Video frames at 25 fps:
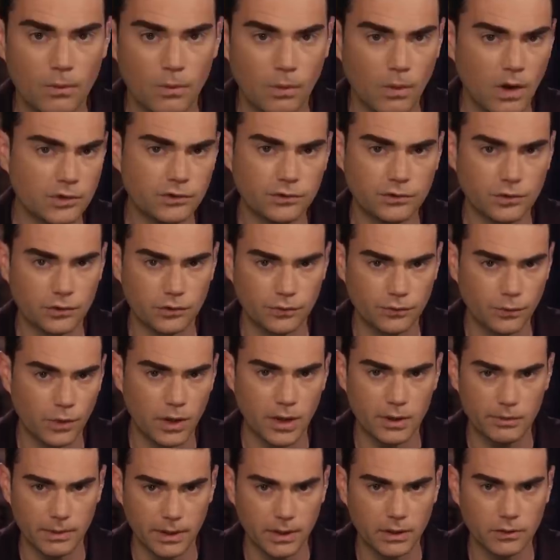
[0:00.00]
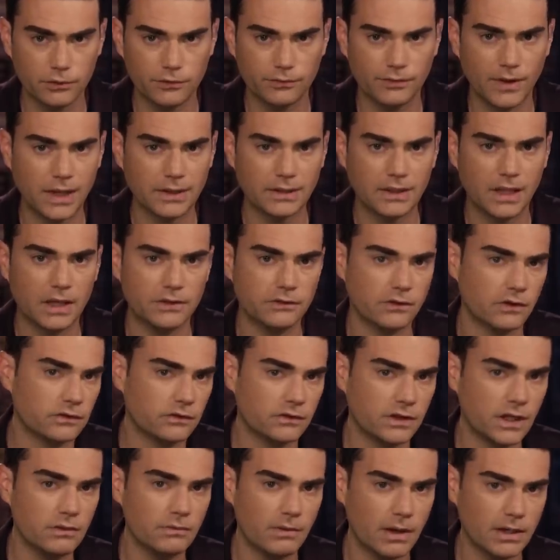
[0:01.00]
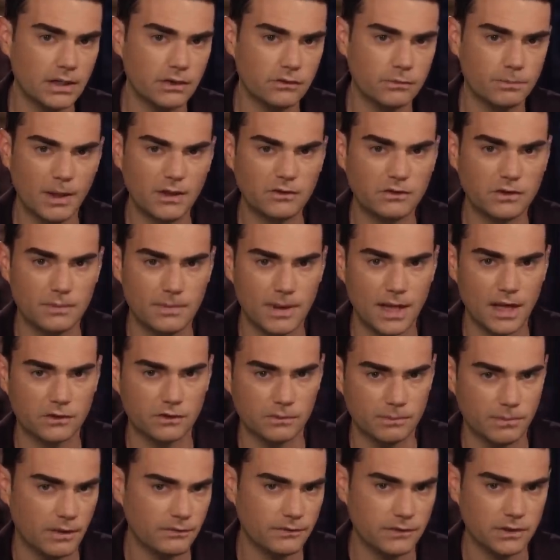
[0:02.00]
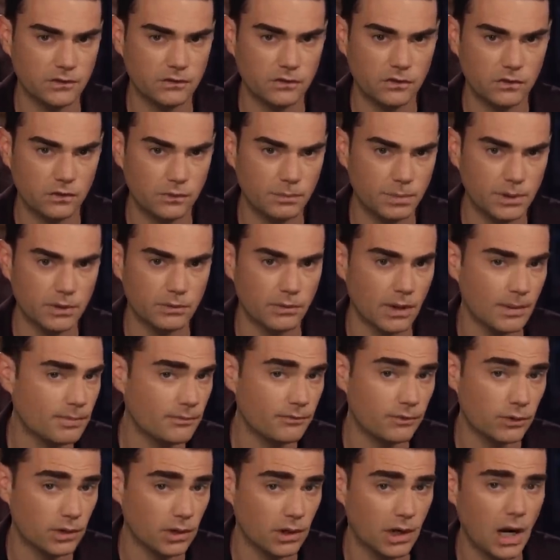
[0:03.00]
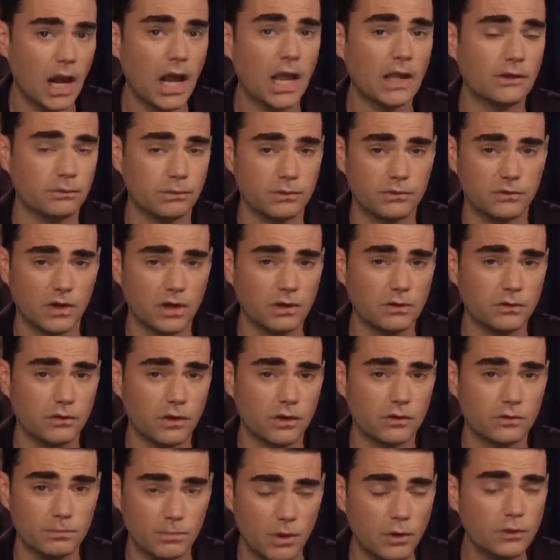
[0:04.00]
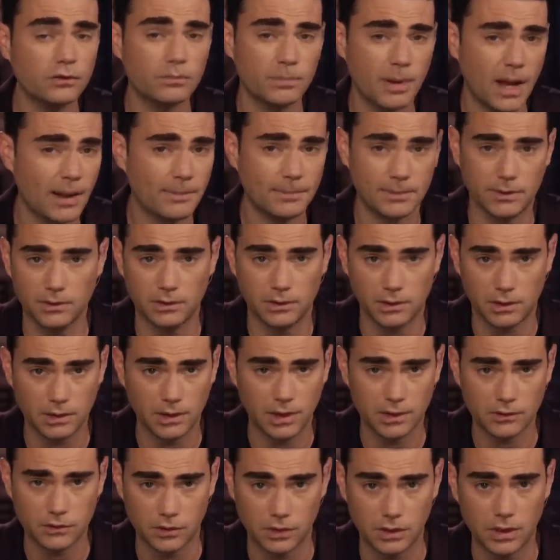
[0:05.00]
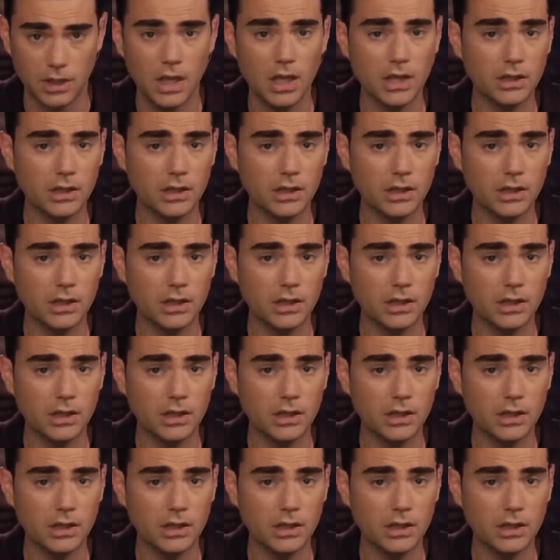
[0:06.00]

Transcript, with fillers: Watch those forehead wrinkles, fine lines, skin redness, pesky bags, and puffiness disappear right before your eyes with Genucel's most popular collection.